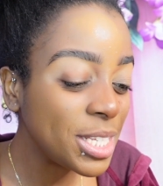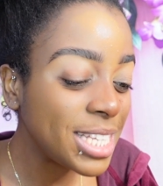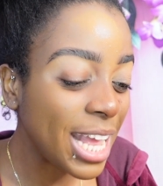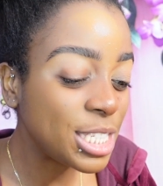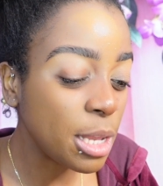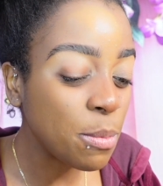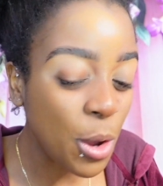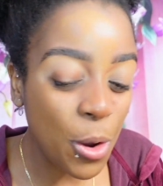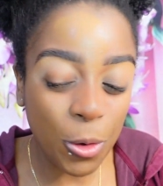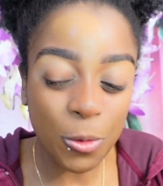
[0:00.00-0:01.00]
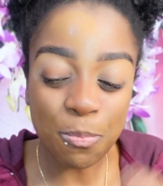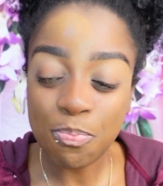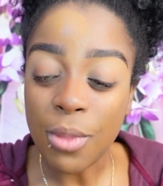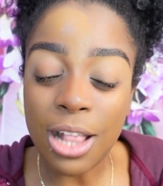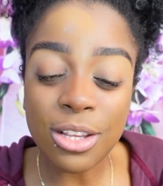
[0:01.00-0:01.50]
that zip code?
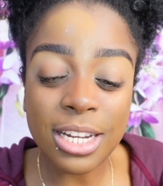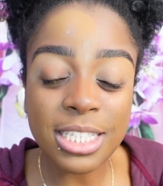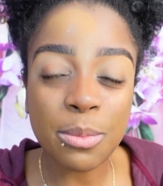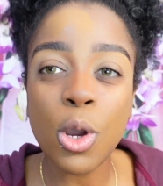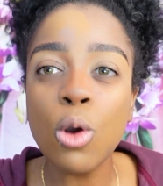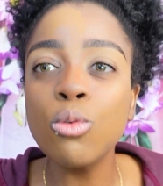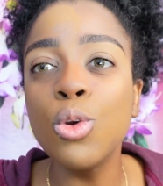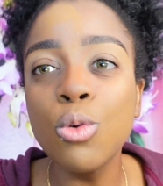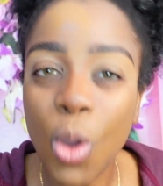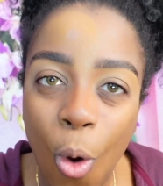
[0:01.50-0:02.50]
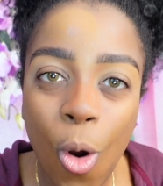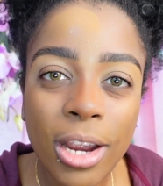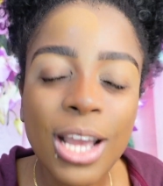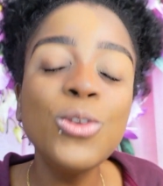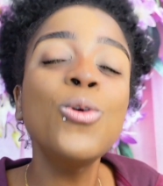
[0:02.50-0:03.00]
I looked at the zip code, New
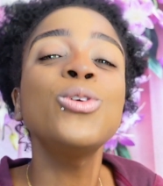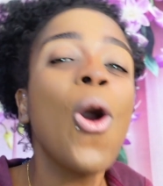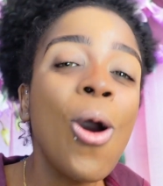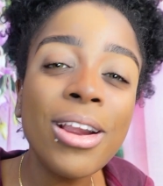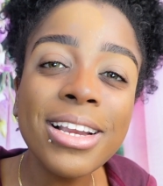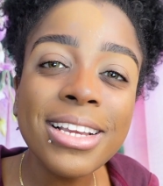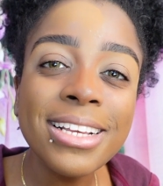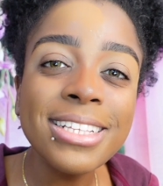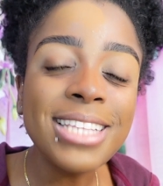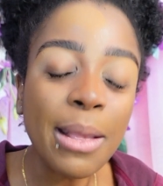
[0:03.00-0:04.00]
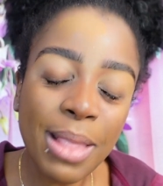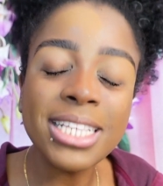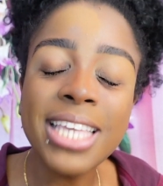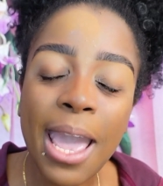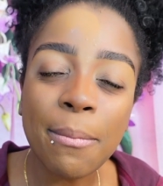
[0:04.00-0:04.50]
York. Stop that
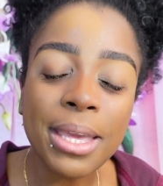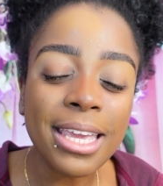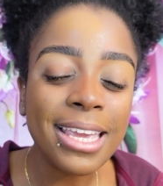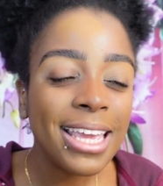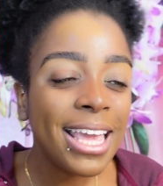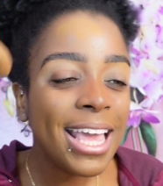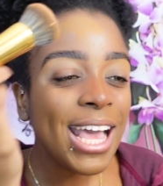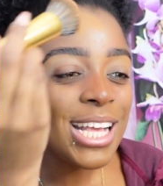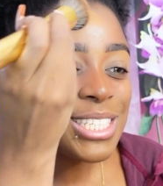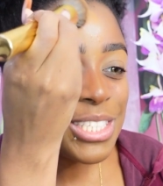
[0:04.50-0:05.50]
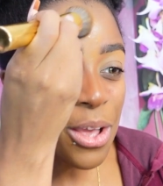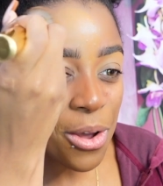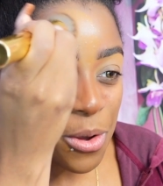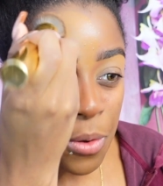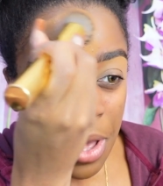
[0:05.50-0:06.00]
scamming.
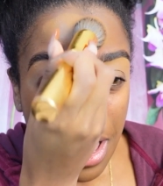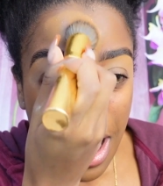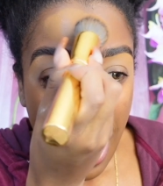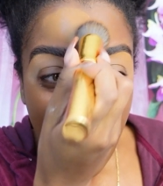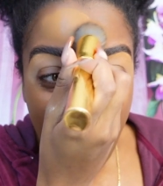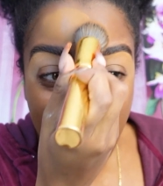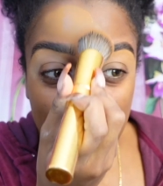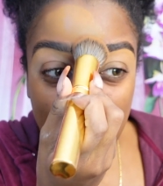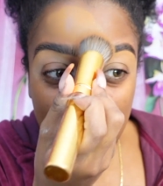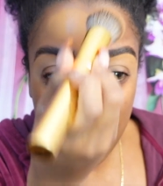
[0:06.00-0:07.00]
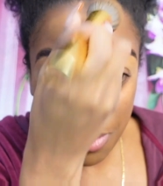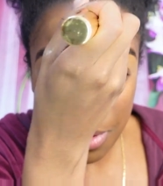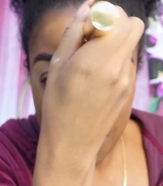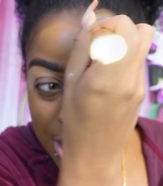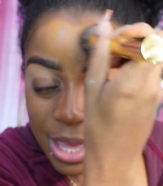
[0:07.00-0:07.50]
So I
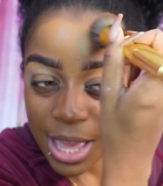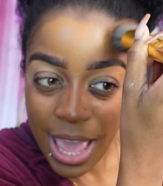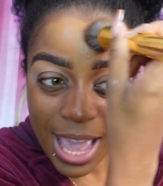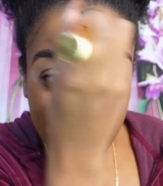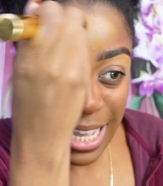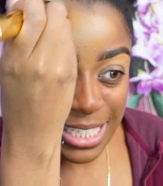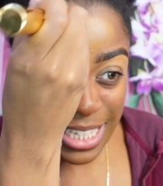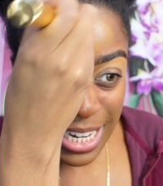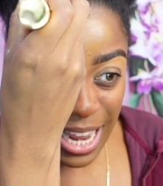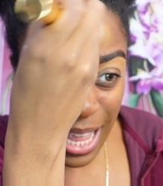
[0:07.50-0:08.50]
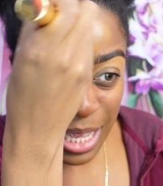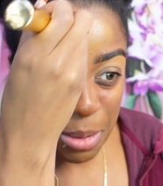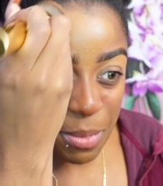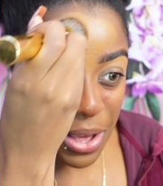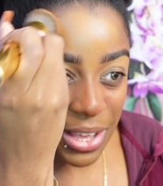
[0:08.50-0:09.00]
go and I seen that
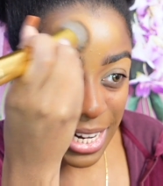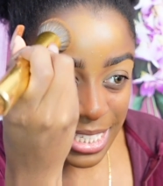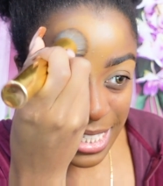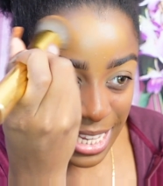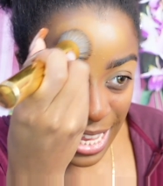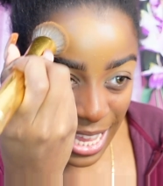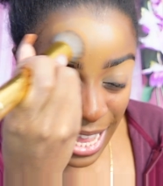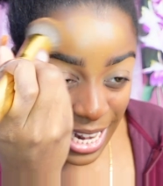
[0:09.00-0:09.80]
email and I said,